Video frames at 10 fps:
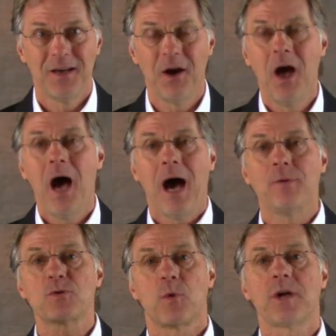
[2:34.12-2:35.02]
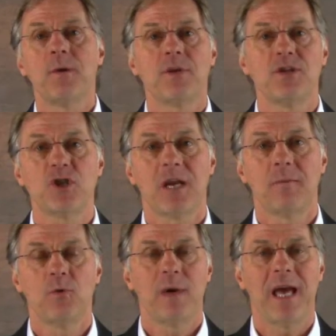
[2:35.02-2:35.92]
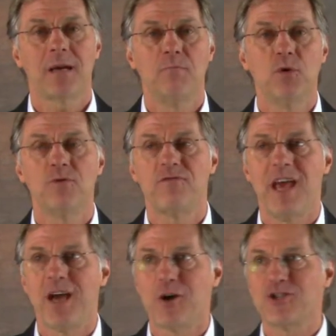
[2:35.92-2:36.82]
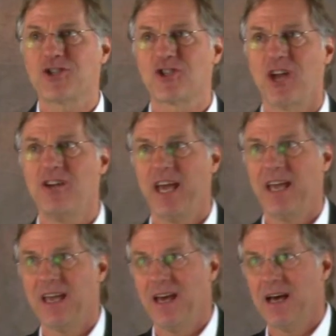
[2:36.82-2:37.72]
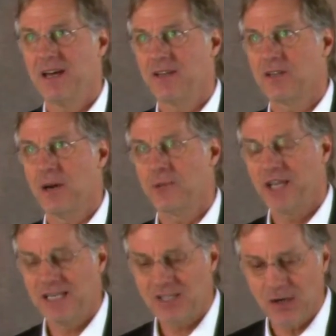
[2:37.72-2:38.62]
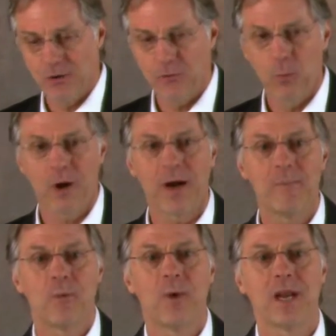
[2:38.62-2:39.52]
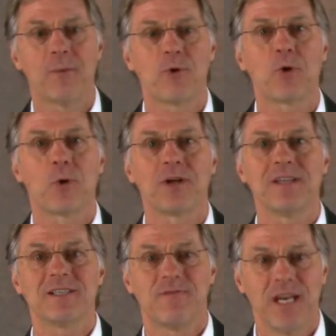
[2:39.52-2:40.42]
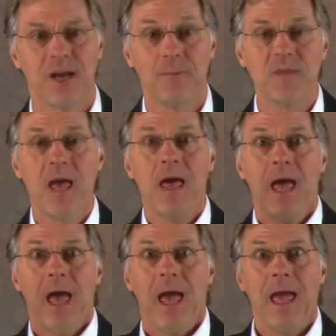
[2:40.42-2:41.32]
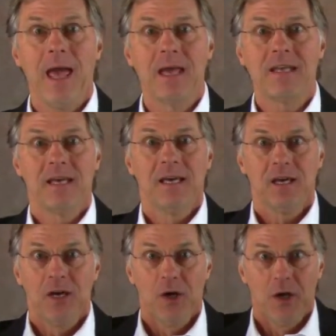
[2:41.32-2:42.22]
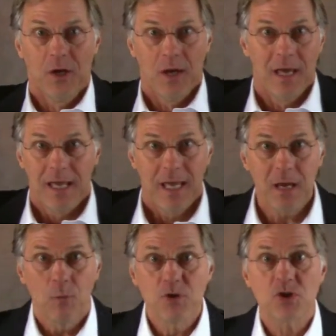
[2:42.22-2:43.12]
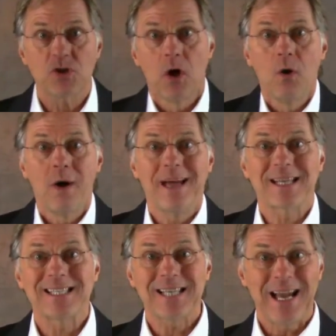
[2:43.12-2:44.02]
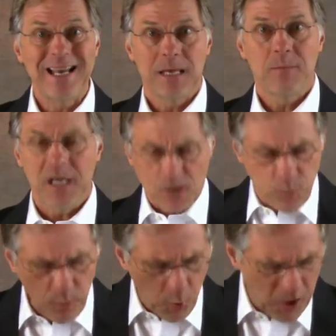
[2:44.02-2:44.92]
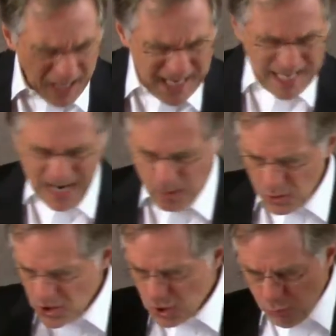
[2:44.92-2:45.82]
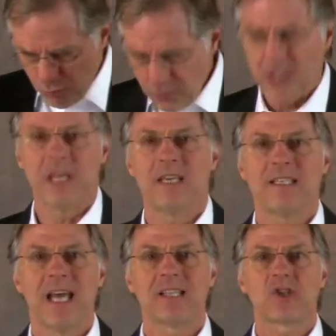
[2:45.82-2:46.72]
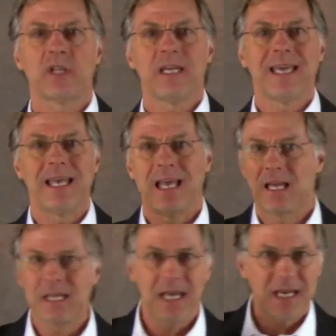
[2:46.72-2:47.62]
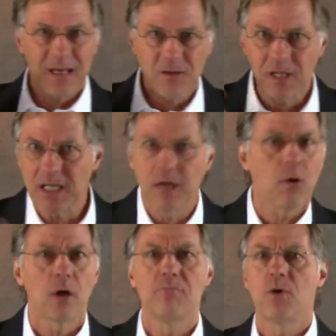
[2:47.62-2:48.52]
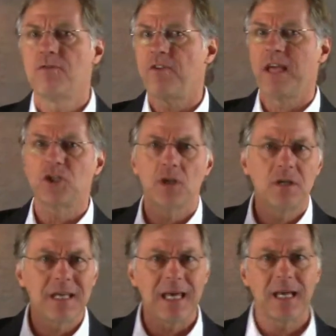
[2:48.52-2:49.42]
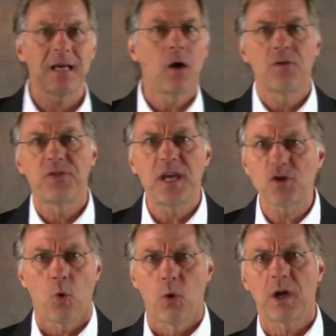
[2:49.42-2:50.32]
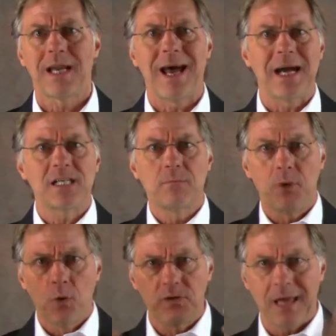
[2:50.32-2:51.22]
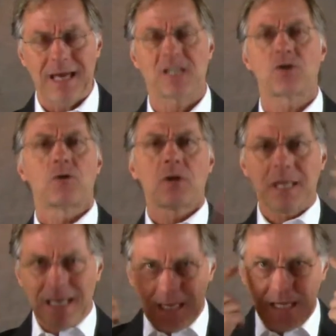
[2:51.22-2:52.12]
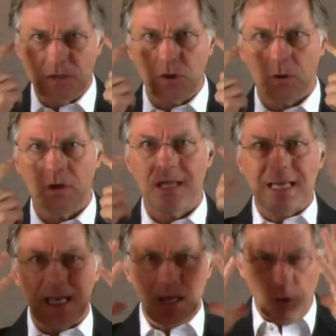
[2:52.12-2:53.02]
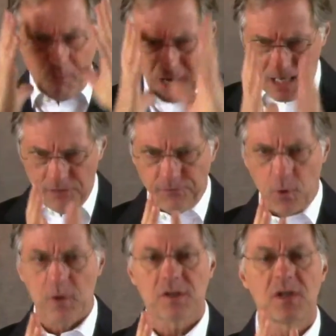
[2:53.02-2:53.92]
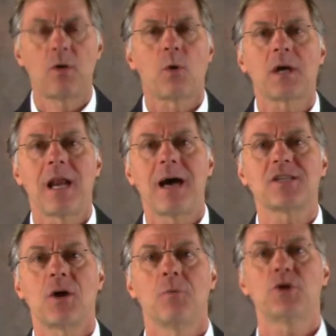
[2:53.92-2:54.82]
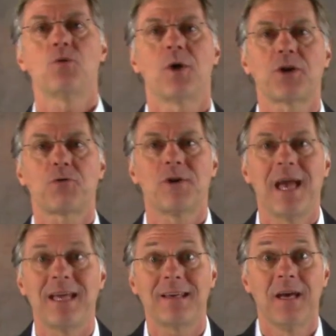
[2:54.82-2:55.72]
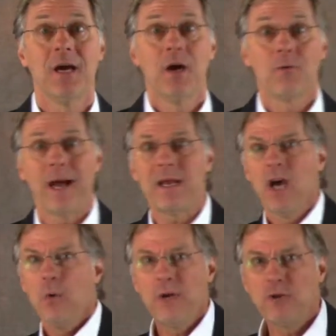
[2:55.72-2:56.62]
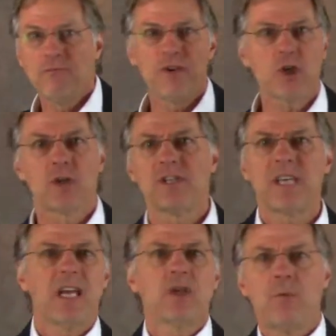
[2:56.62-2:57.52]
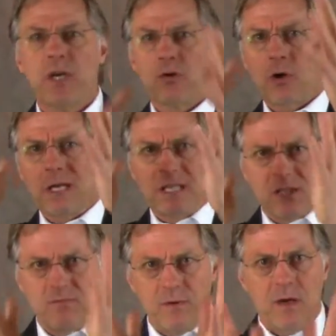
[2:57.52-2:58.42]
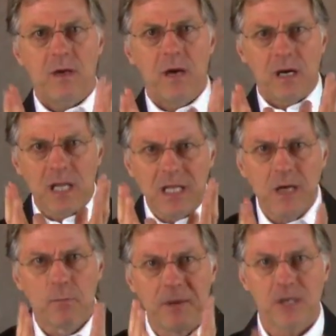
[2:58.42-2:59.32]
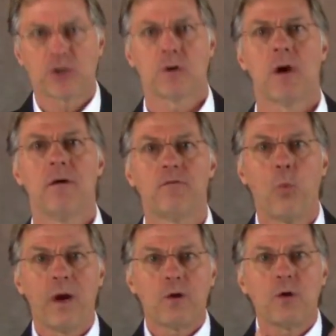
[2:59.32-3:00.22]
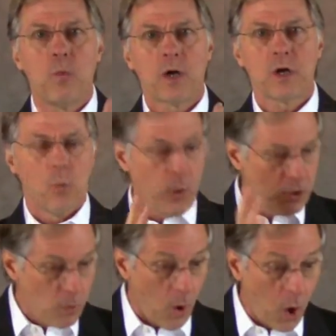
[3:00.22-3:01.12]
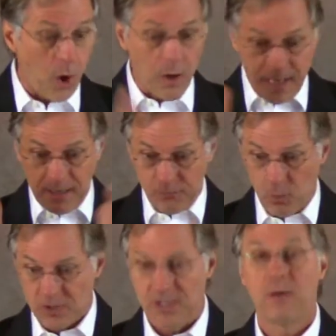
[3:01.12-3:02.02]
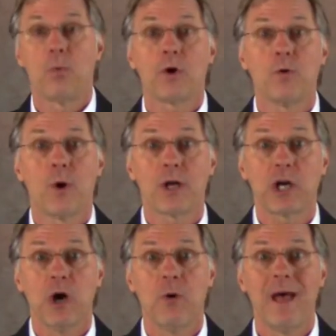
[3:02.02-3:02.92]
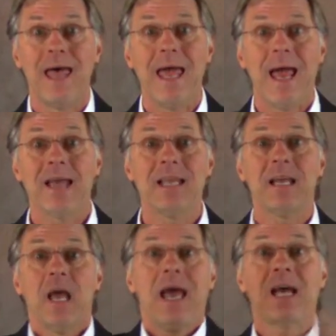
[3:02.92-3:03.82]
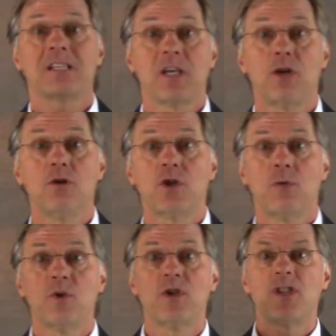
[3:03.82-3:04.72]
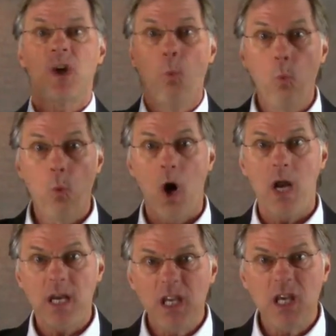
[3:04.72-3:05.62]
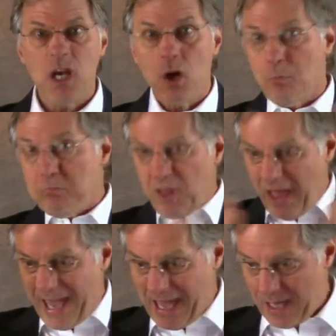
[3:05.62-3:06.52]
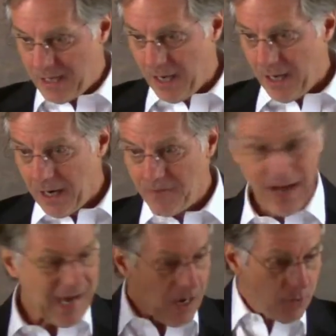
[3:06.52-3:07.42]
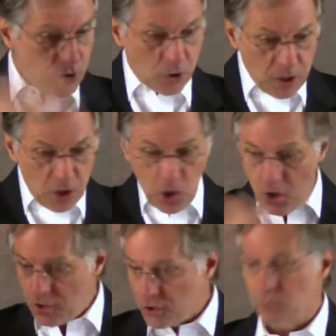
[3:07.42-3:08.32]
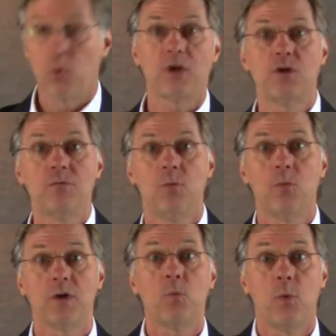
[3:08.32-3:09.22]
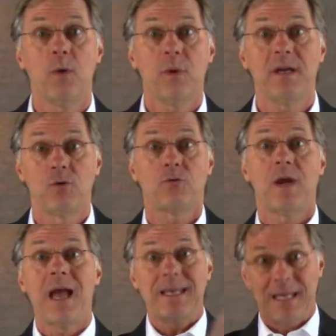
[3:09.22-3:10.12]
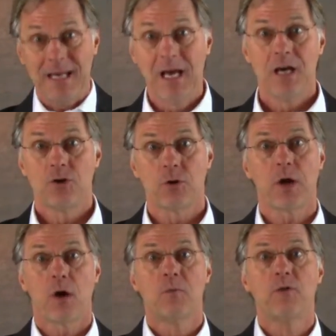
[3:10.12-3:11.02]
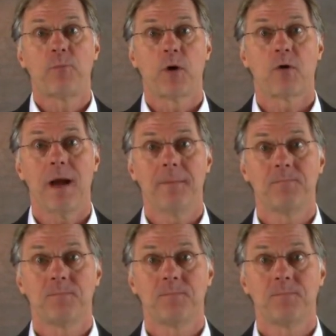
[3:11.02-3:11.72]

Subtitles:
Now, I was working with a gentleman. We had a move day on Sunday a couple days ago from when I'm recording this video. And it was so exciting because we work 8 hours really intensely getting clear on motivation, getting things organized both externally and internally, getting your mind focused and organized on what you want to create. Right? We do visualization. We create this a clear picture of where you are, of course then where you want to go. And then execution, which is a 1-year plan of how you're going to launch what we created during our Move program.